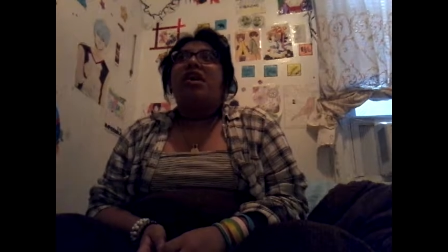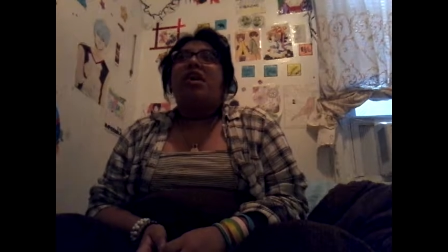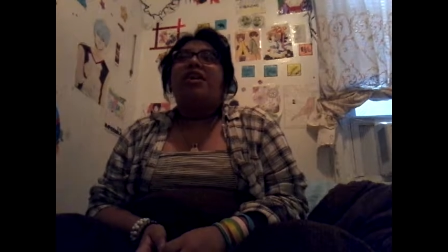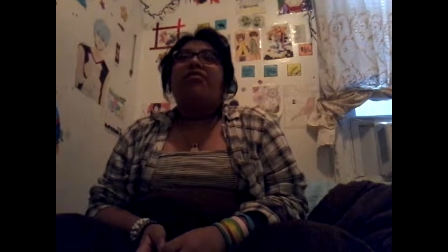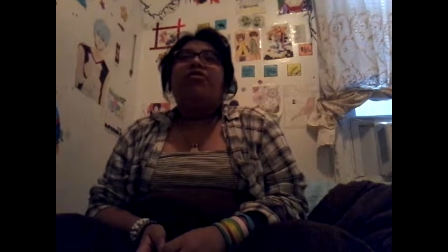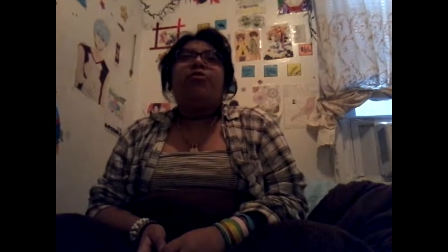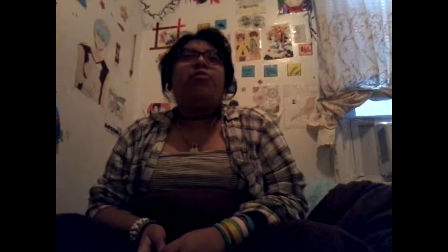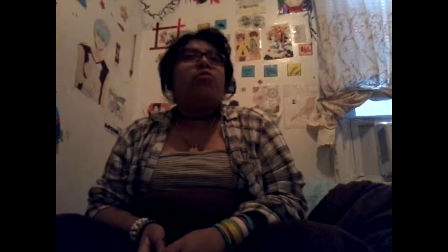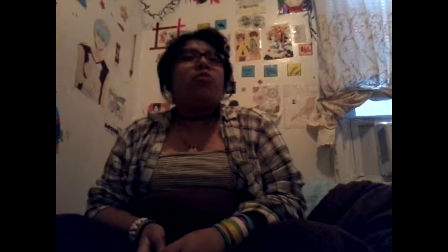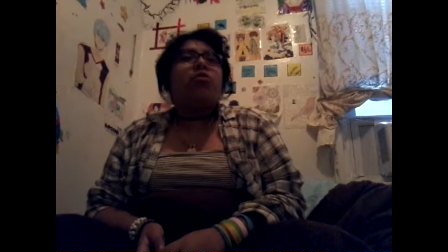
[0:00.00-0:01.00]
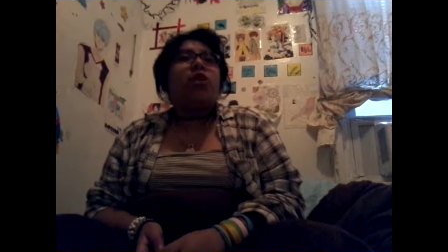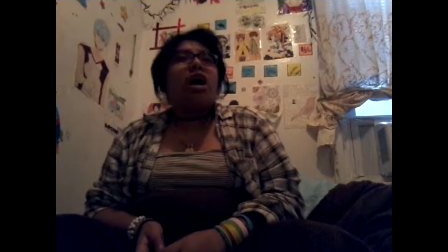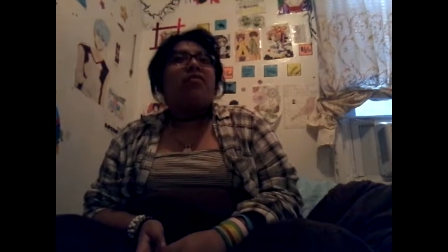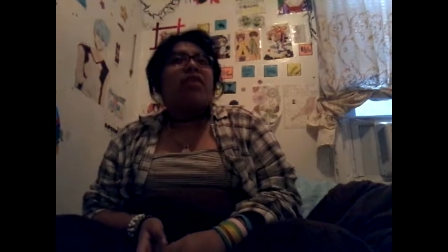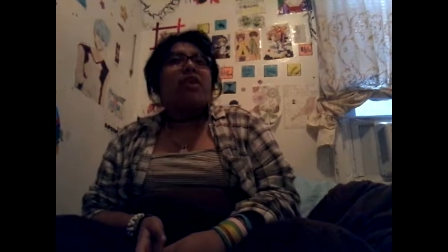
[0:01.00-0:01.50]
and if you
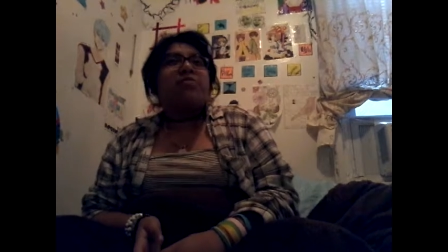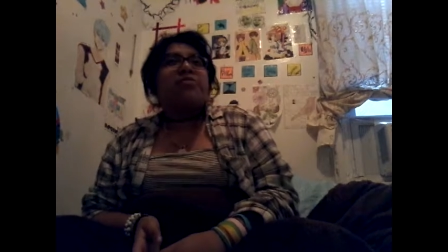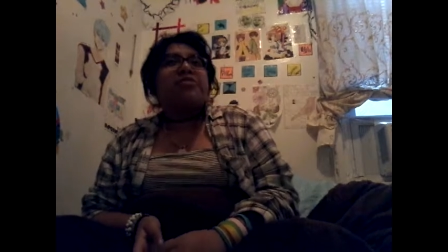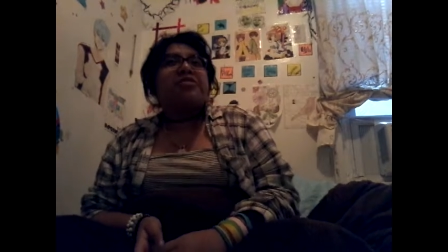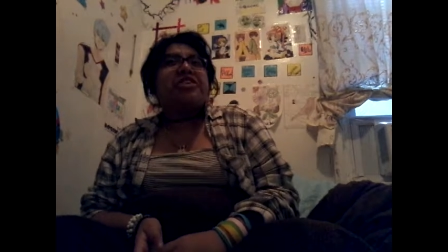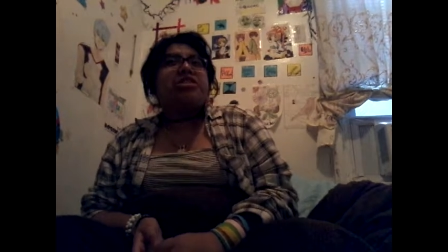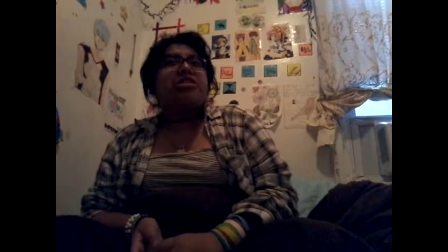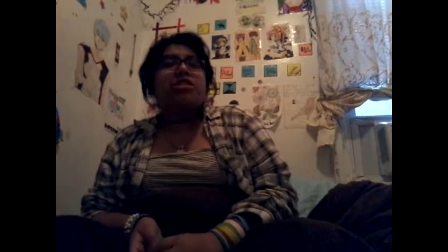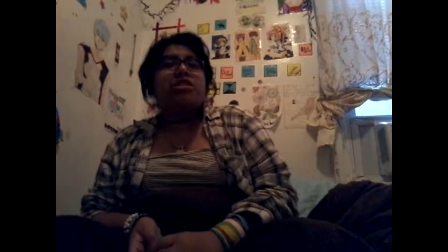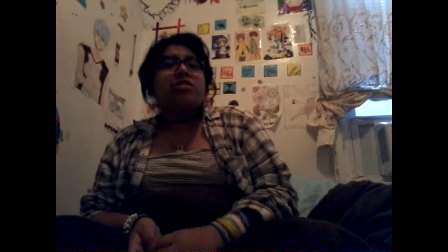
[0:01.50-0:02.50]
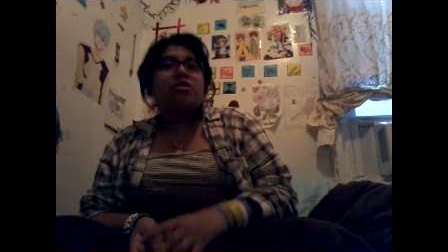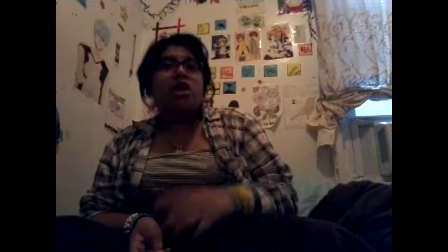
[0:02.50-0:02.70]
have any predictions,